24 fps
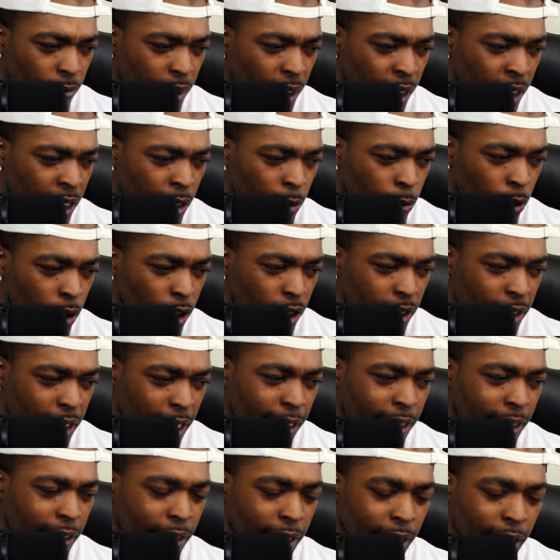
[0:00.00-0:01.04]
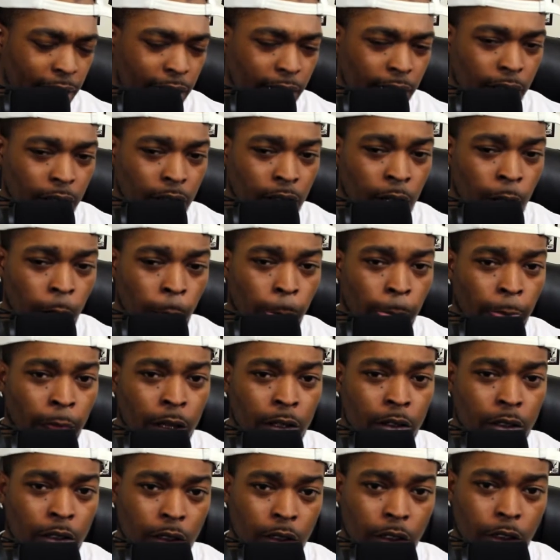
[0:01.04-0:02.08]
he was dedicated
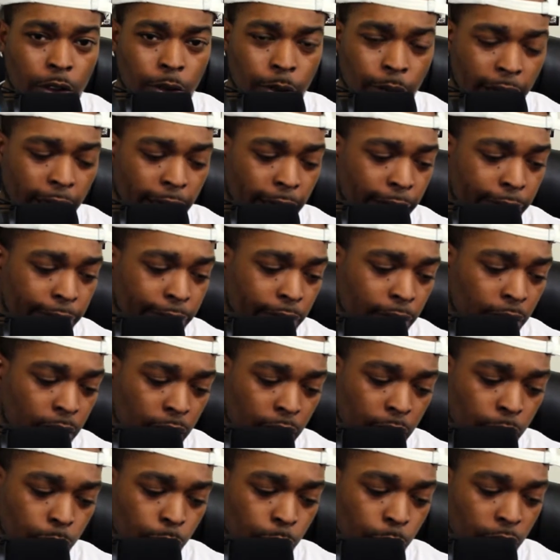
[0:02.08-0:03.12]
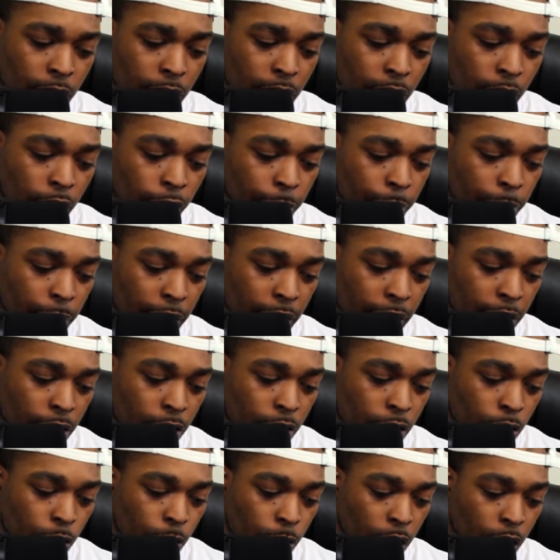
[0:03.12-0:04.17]
to the craft, and he really loved being in the
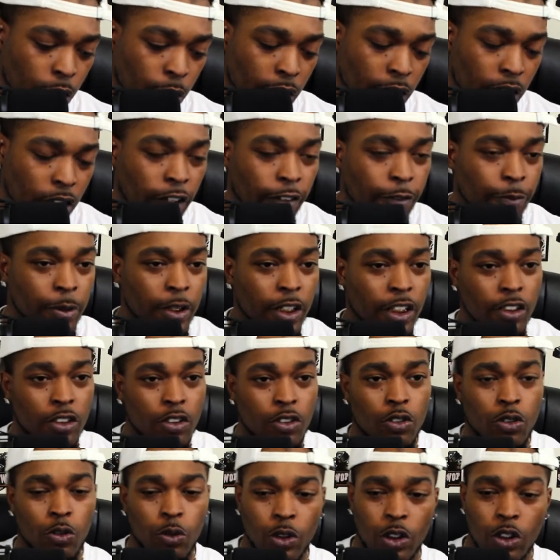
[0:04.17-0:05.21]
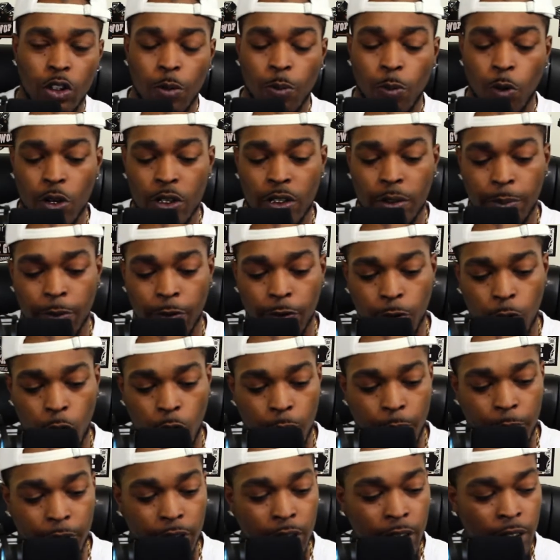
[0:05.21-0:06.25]
studio. He loved being in the studio more than
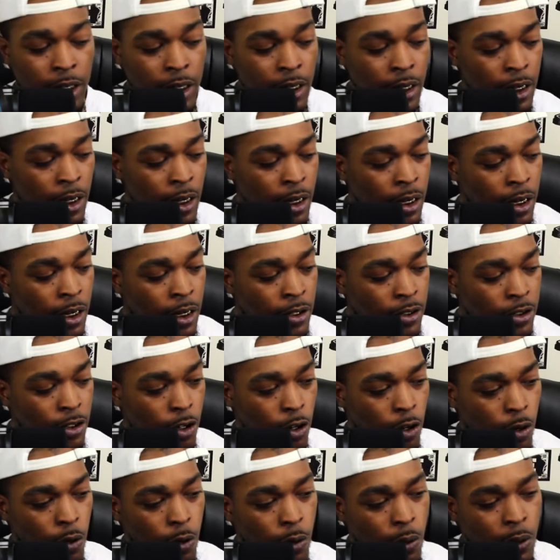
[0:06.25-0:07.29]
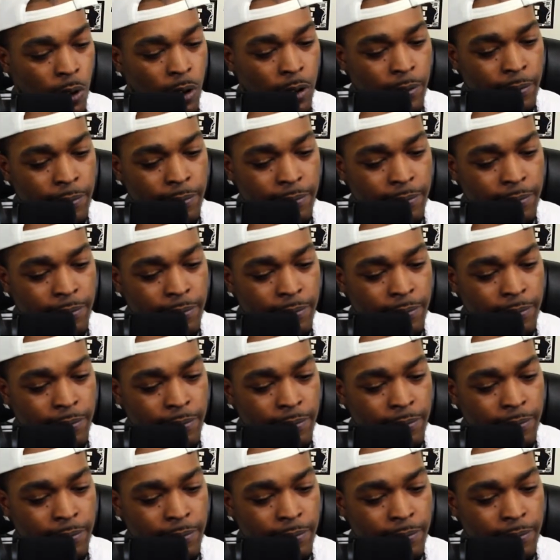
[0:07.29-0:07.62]
performing. So